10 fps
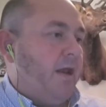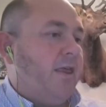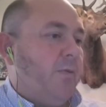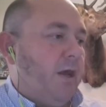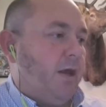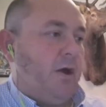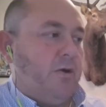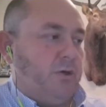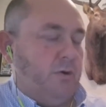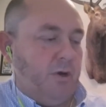Anything we can
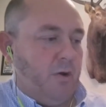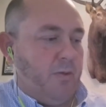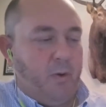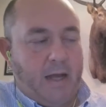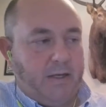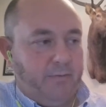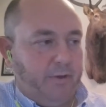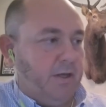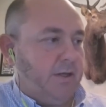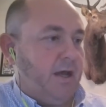do to go
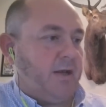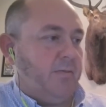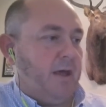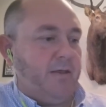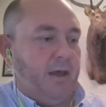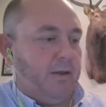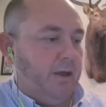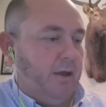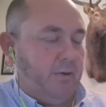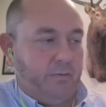proactively detect a methane
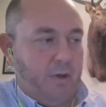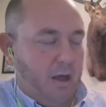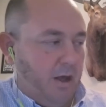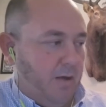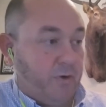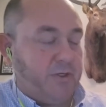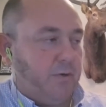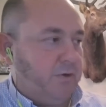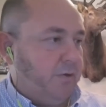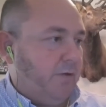leak or
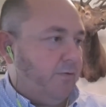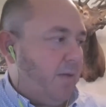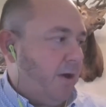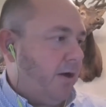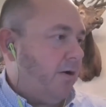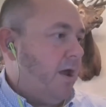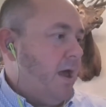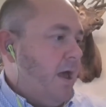CO2 leak for that matter,